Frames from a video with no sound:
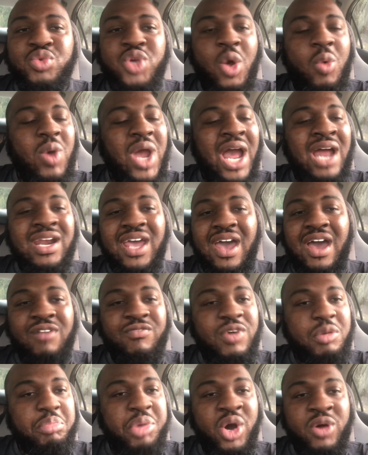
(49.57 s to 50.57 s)
don't got to
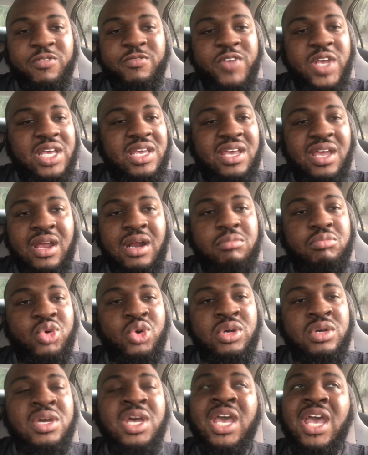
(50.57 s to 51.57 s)
have a perfect
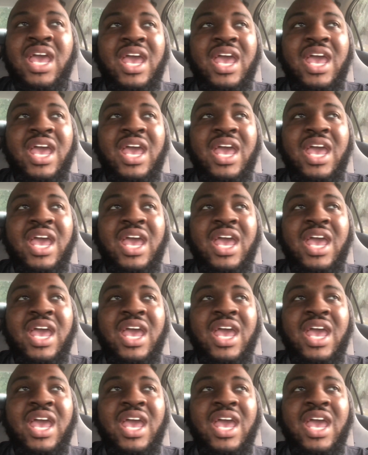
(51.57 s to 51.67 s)
camera,